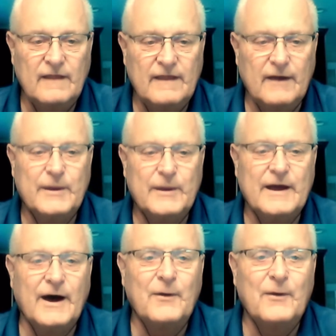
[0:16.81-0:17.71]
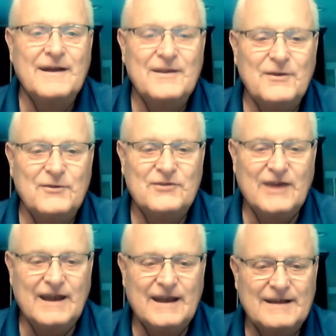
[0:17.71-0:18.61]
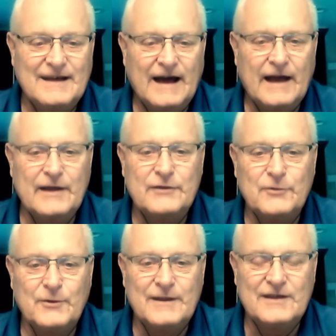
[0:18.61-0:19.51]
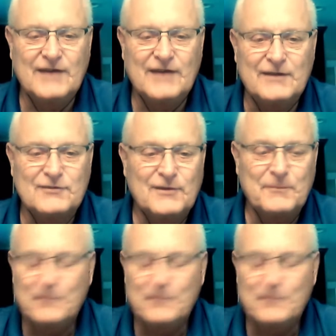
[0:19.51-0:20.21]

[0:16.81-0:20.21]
There we go. Eugene, how you doing these days?